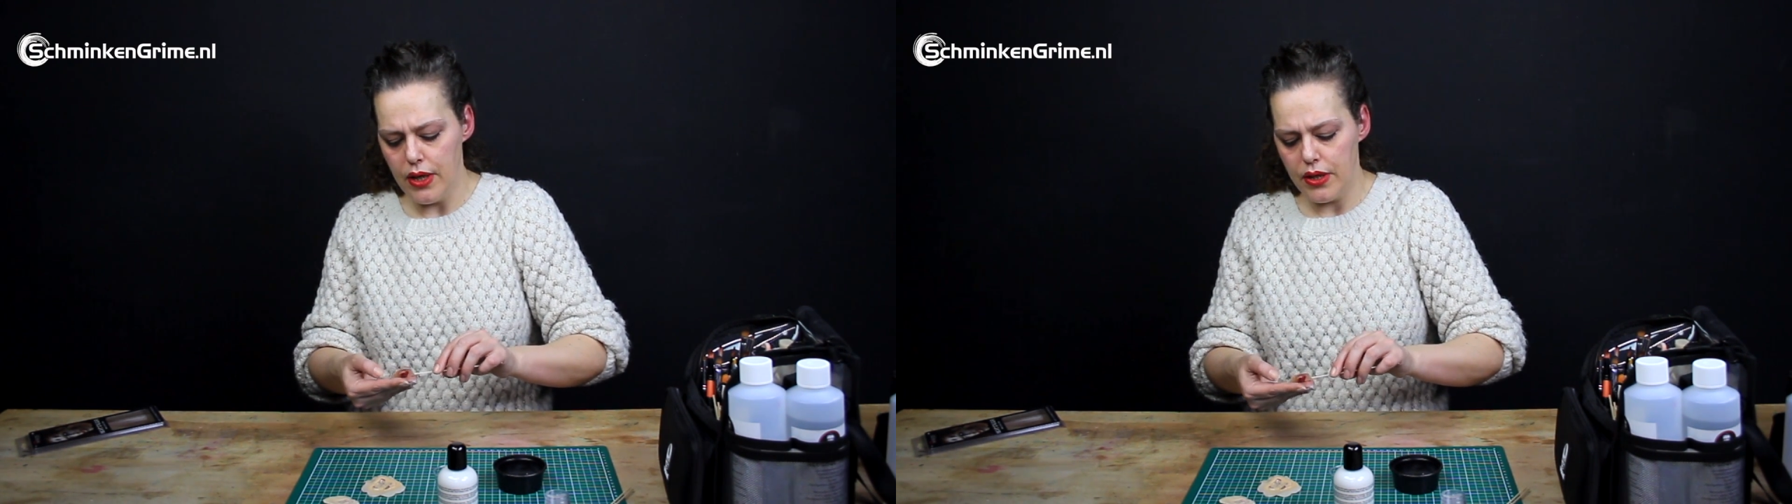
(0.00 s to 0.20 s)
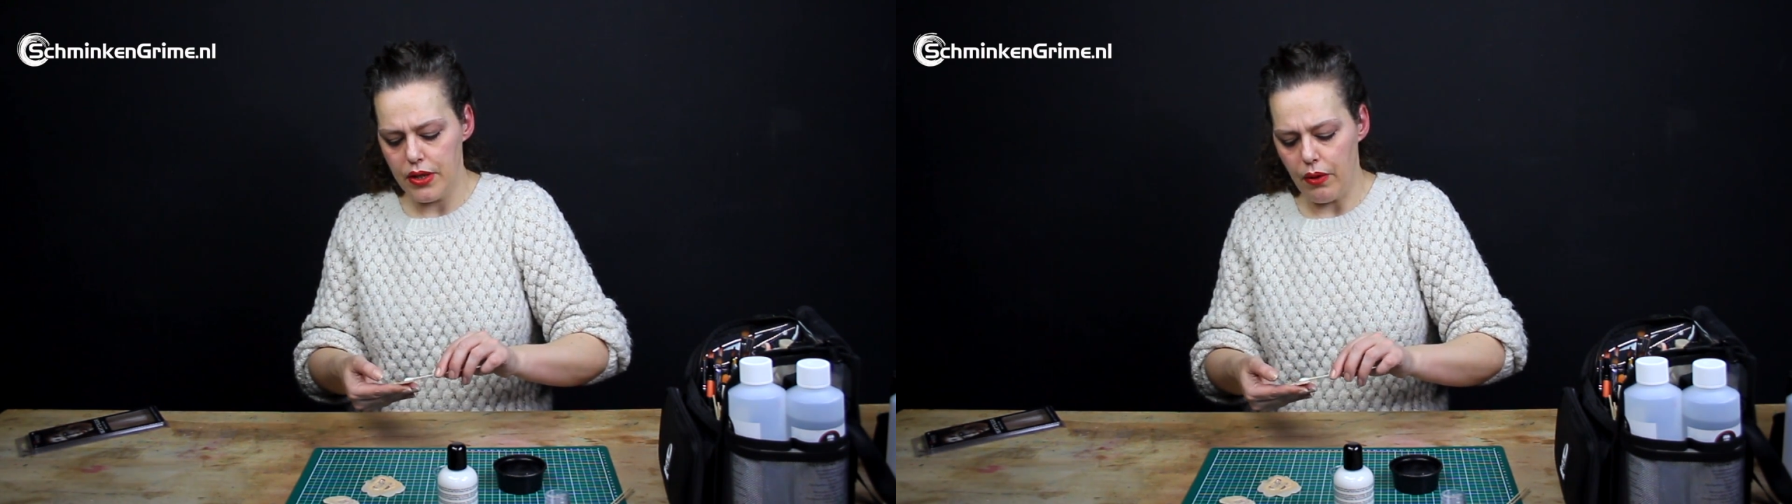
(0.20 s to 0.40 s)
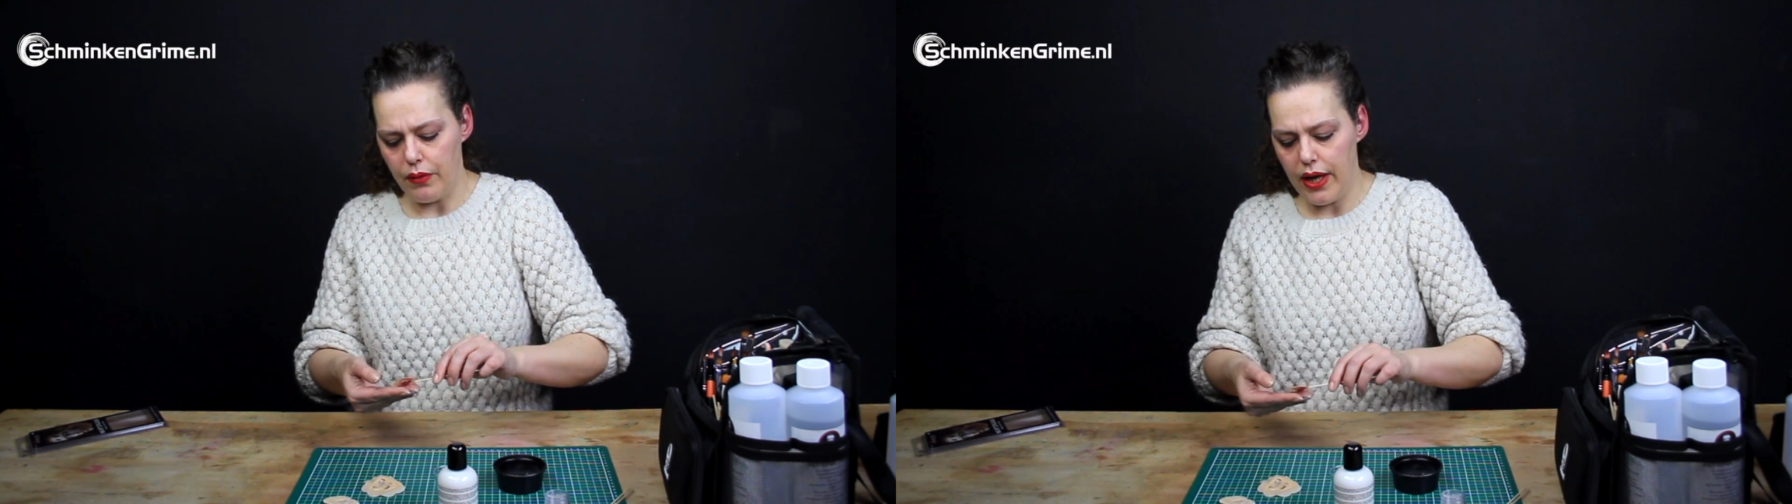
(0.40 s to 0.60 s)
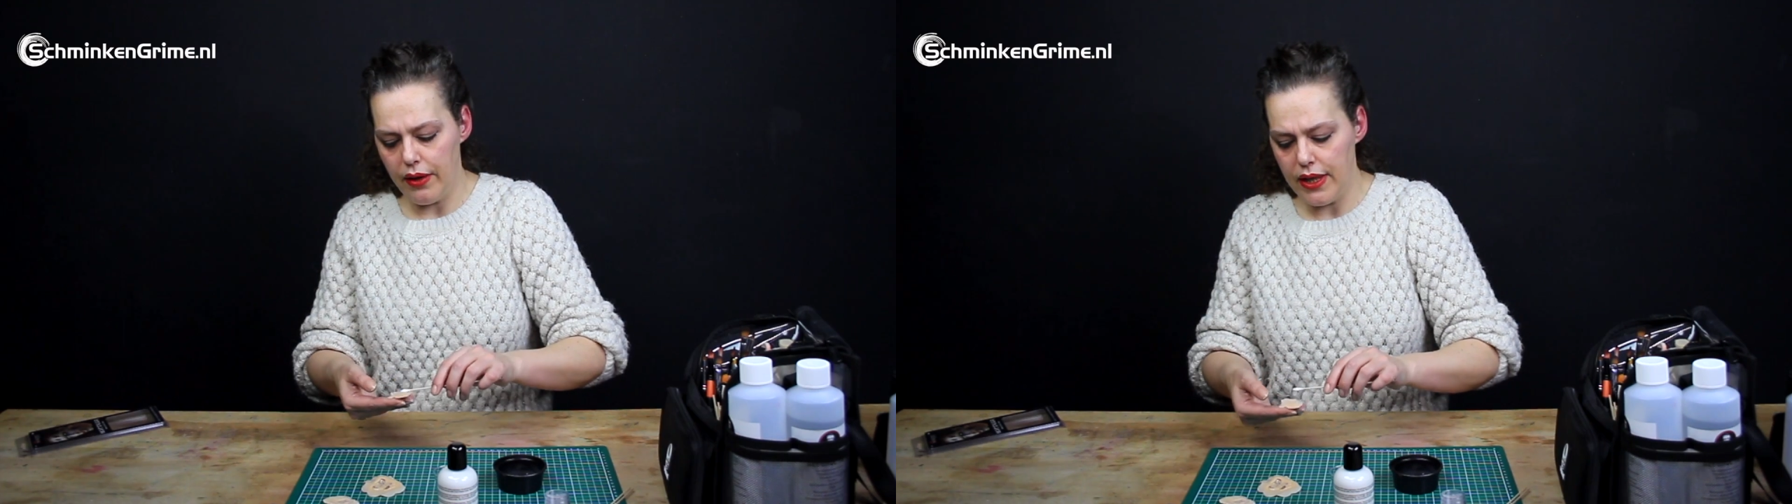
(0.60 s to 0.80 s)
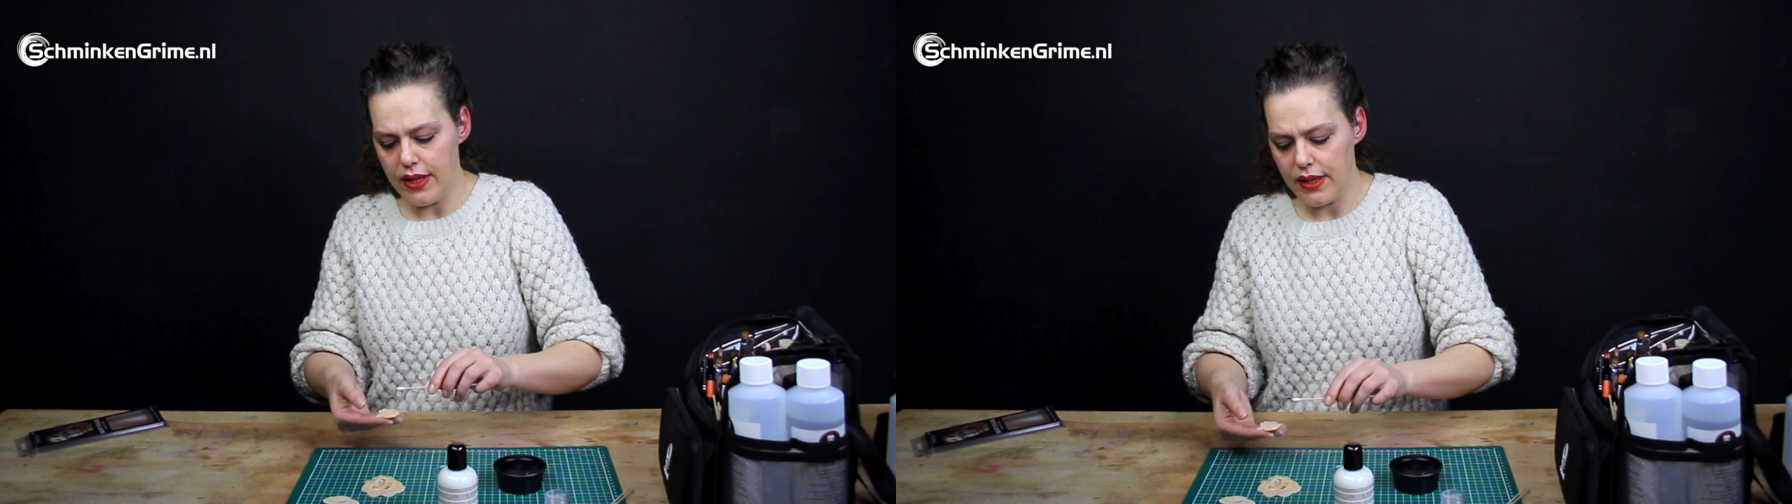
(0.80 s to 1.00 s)
So there
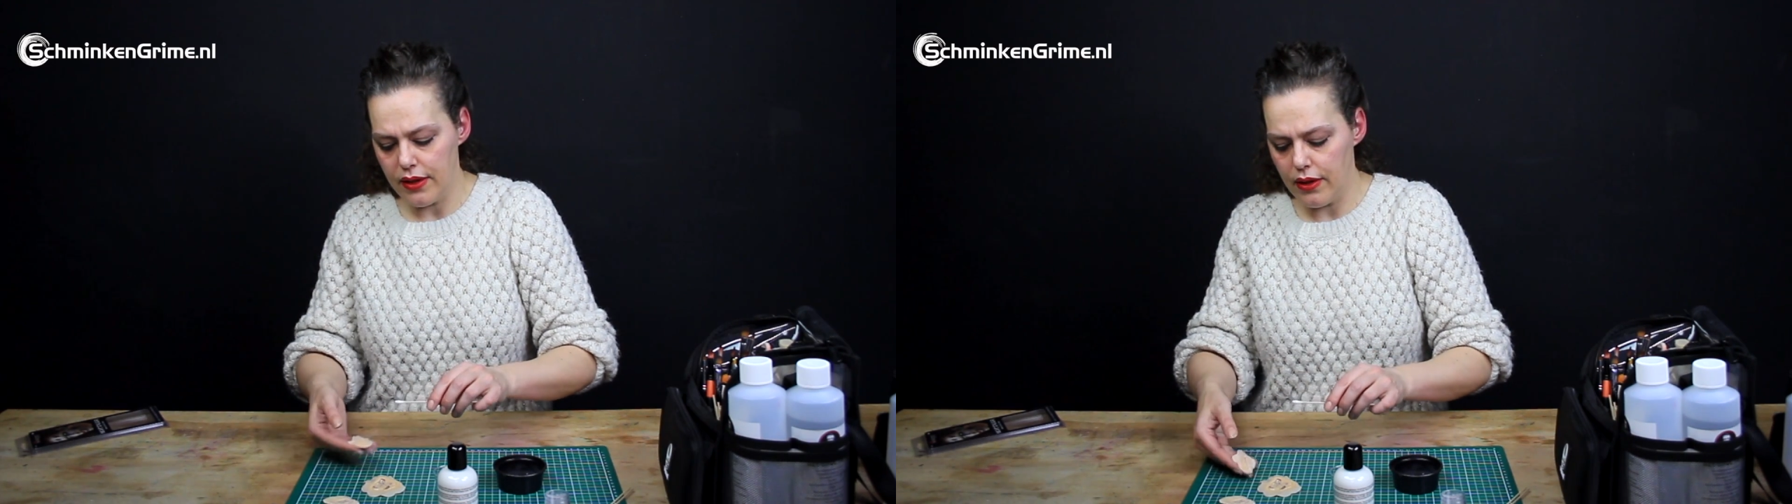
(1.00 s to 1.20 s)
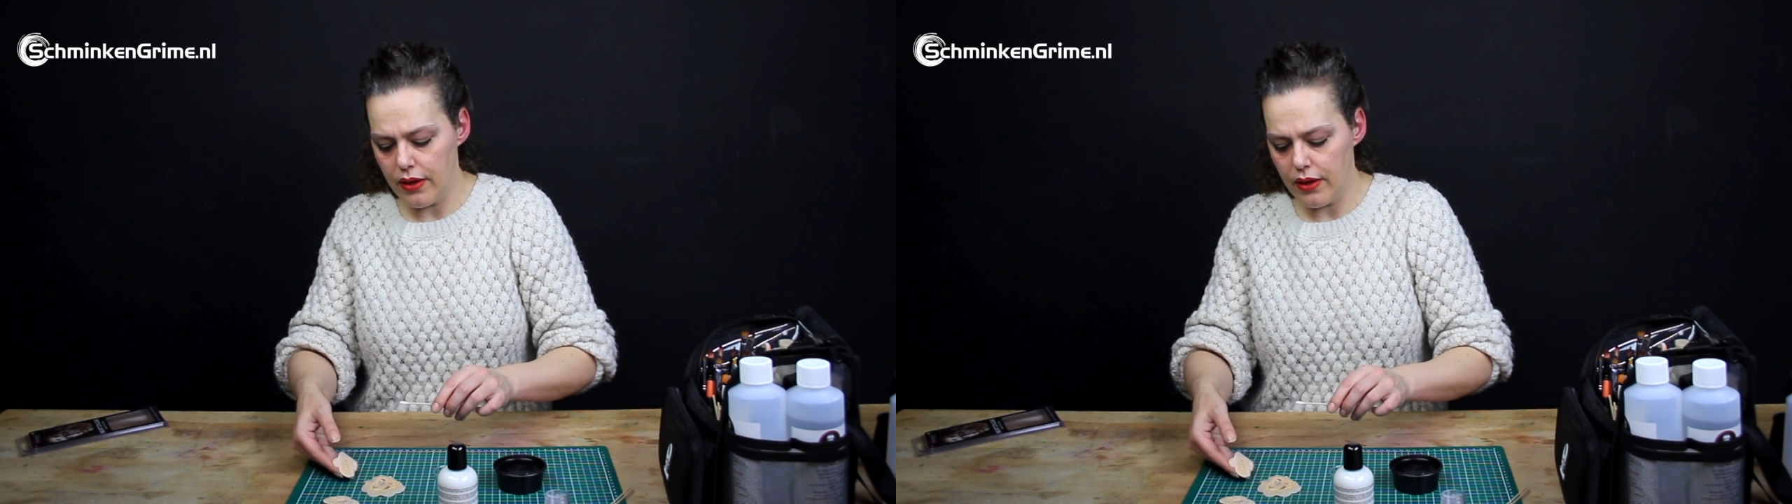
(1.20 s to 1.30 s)
is